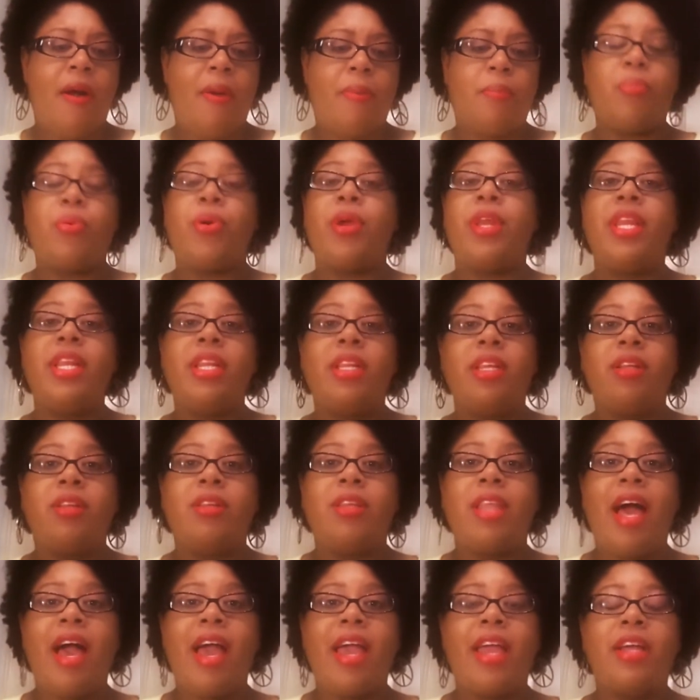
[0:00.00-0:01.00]
Pretty Little
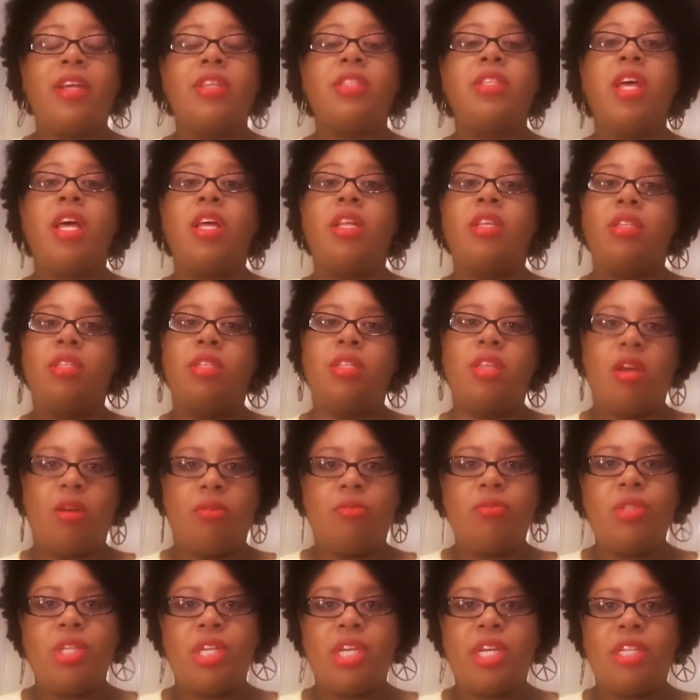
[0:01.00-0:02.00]
Liars.
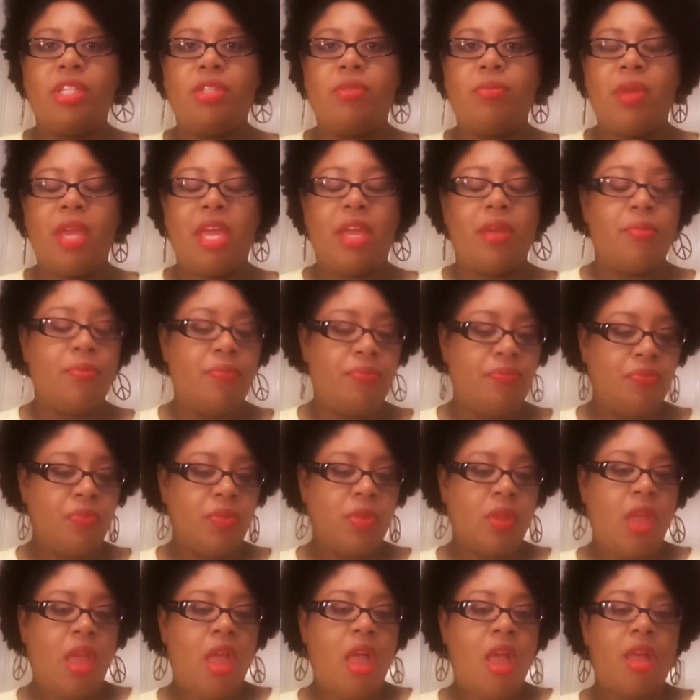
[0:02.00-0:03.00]
Don't judge me.
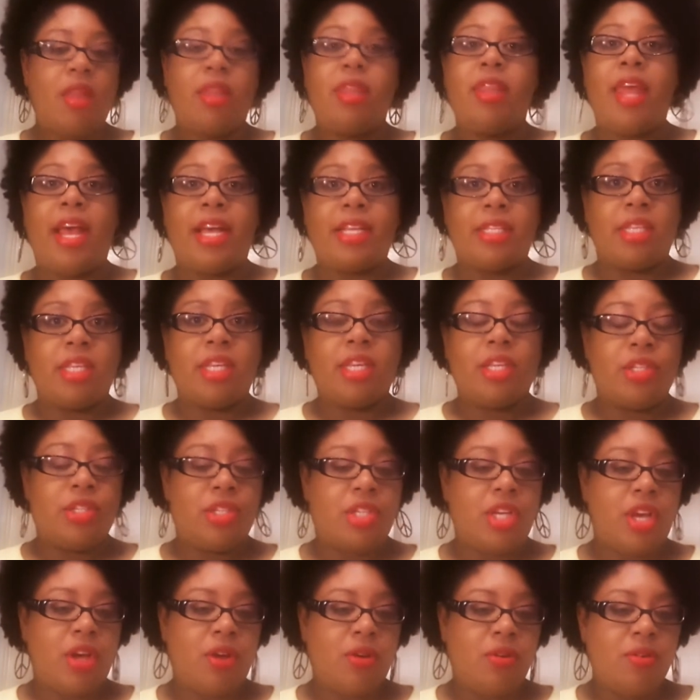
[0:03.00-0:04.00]
That's a good
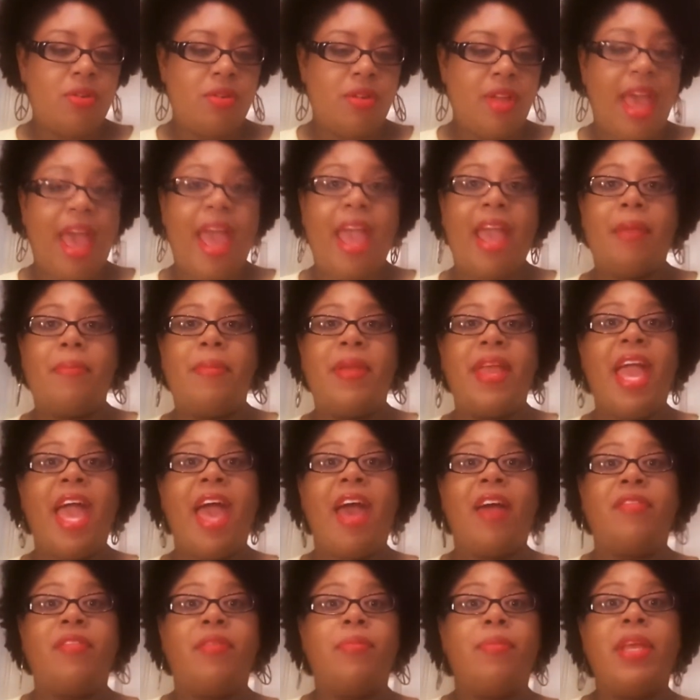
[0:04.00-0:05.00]
show. A be
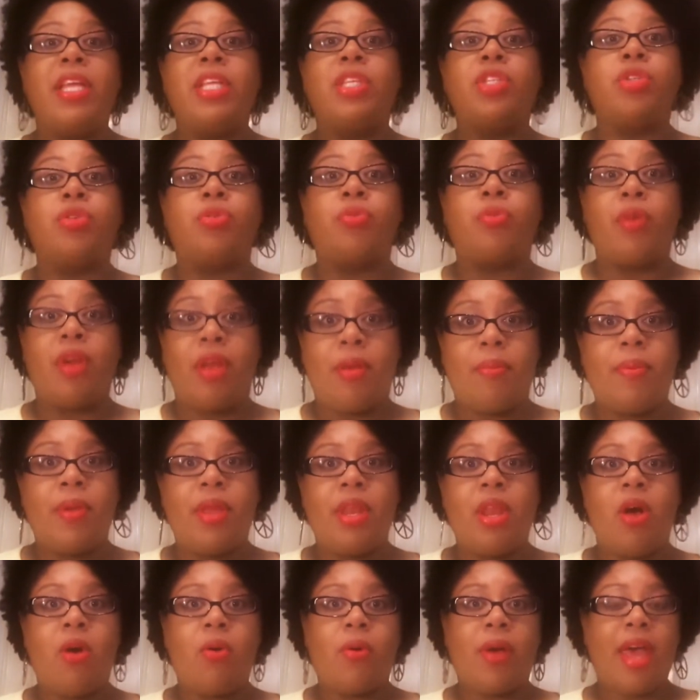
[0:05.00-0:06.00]
having me
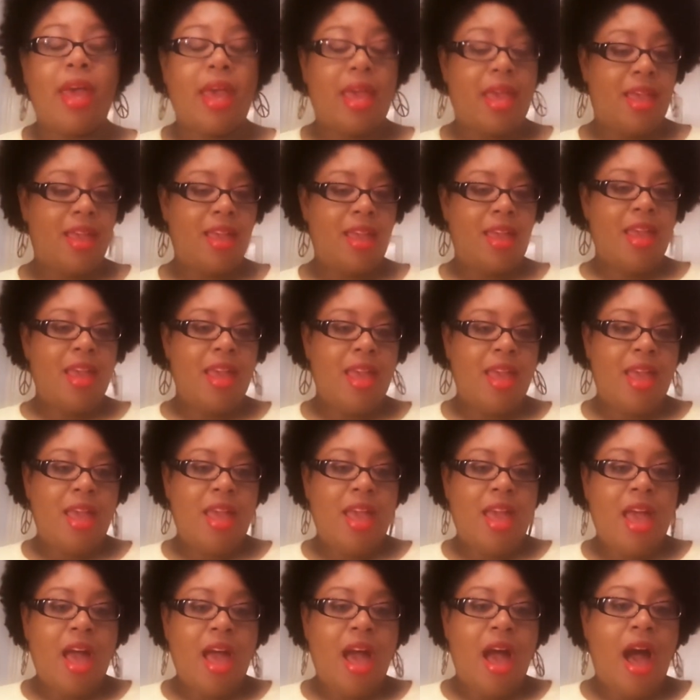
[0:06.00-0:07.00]
tripping, okay?
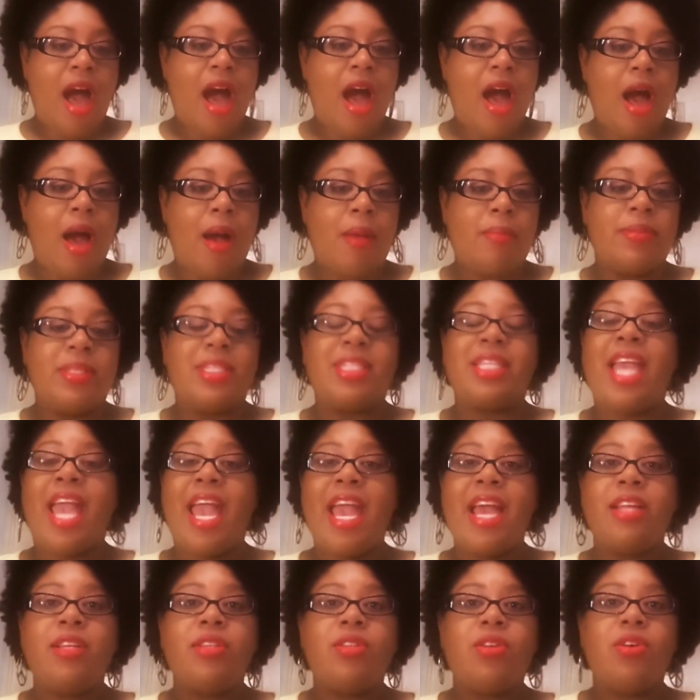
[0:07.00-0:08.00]

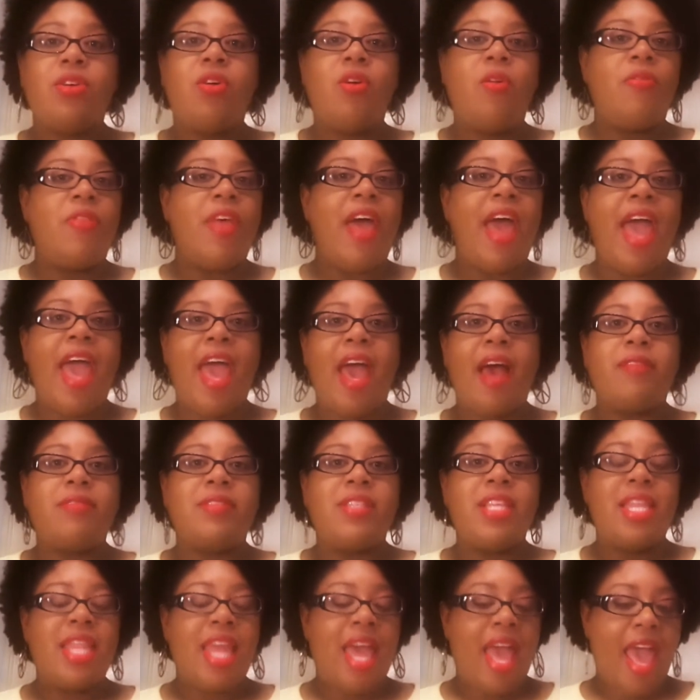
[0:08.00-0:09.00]
Scandal, The
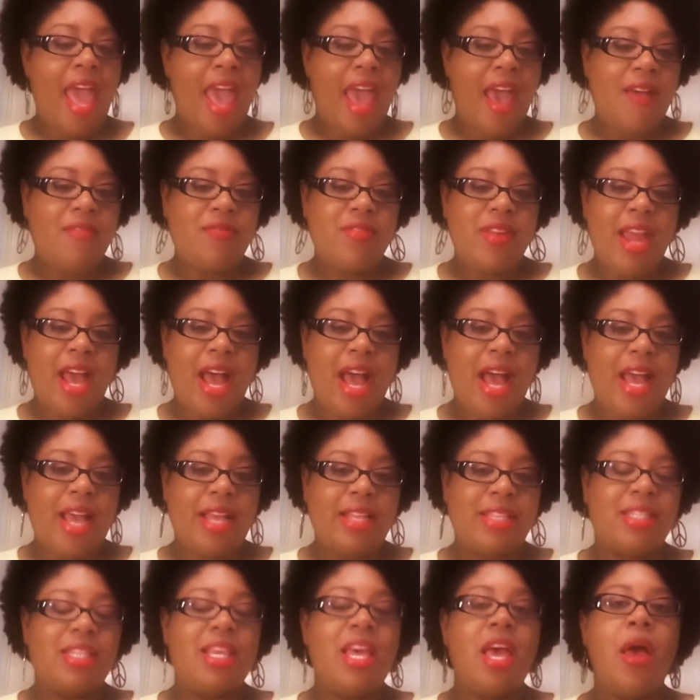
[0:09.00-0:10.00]
Haves and the
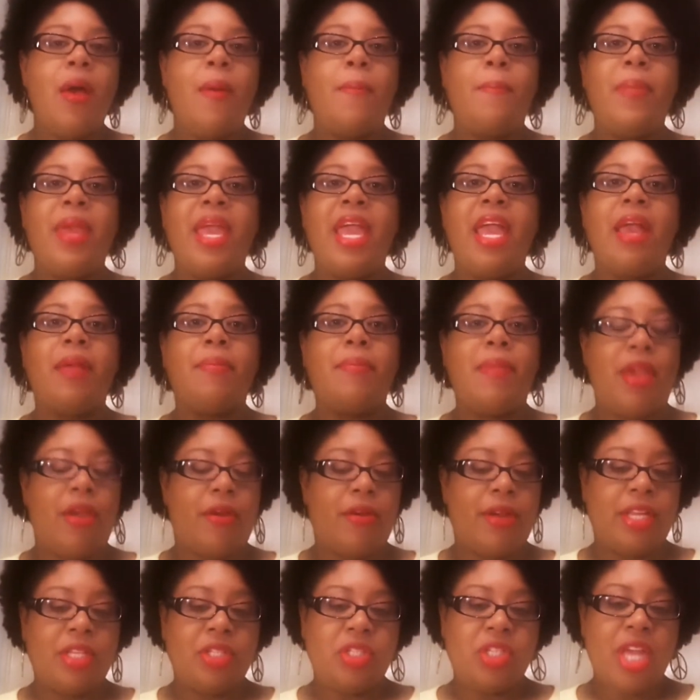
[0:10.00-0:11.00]
Have-Nots, Being
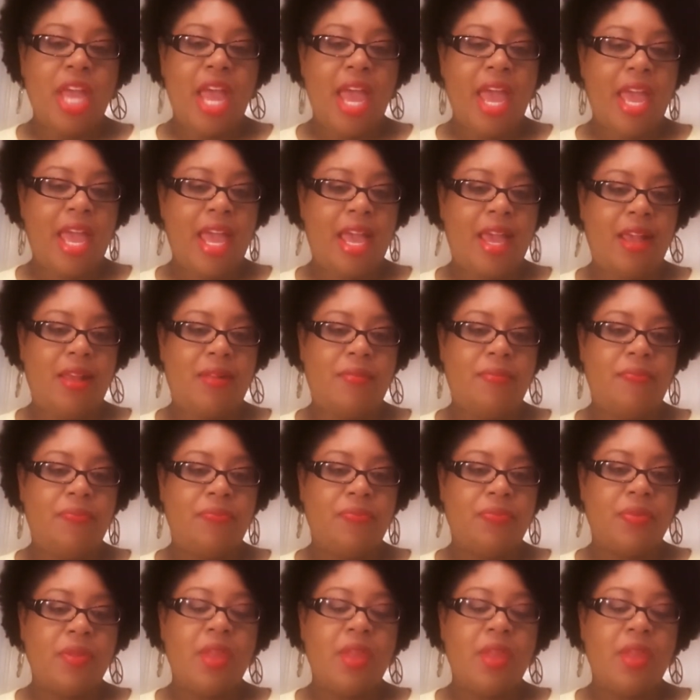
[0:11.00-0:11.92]
Mary Jane,